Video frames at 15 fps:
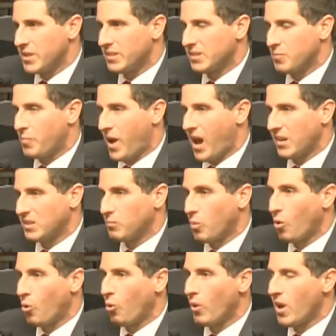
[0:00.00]
It's
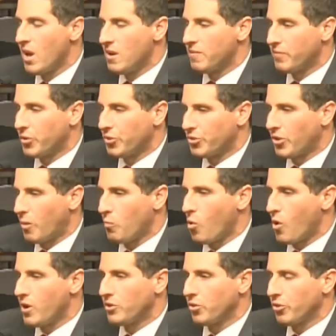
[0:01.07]
impossible for
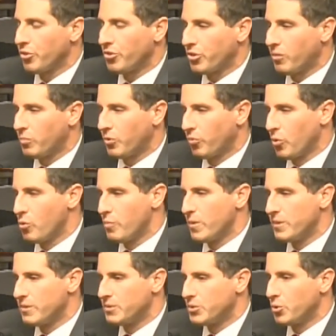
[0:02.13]
someone or some group
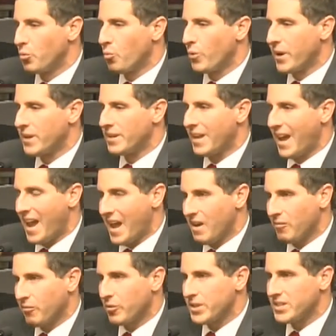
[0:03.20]
to win
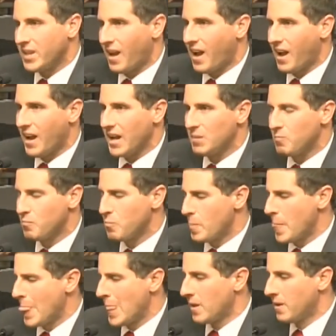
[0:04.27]
every time.
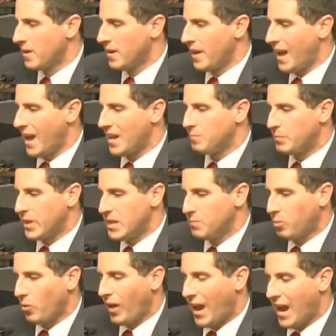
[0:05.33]
And
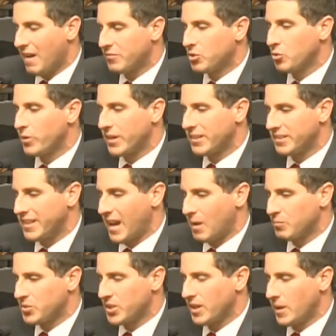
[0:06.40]
people have to
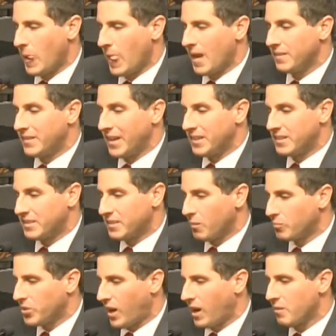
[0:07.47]
accept that
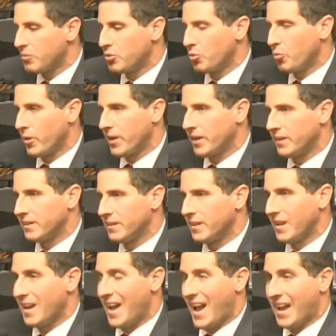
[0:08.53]
sometimes you win
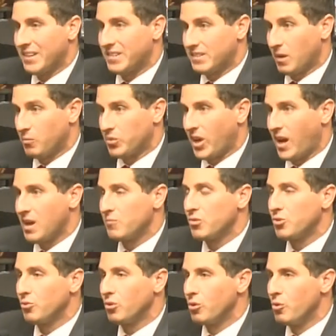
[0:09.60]
and sometimes
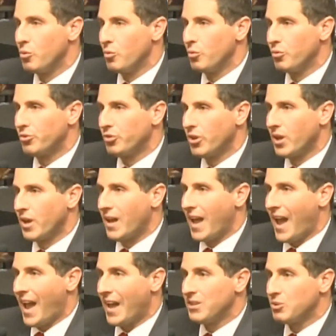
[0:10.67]
you lose
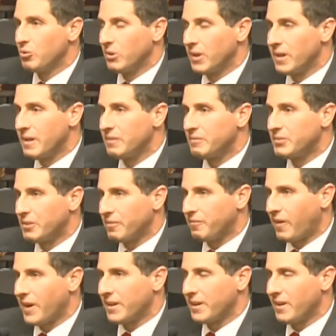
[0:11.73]
and you live to
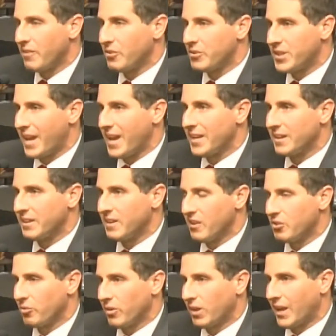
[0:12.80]
fight another day in
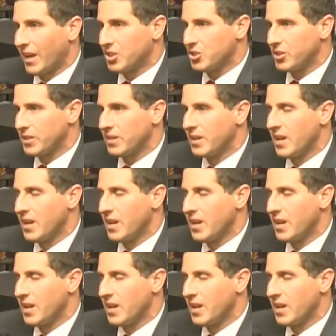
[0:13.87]
another election.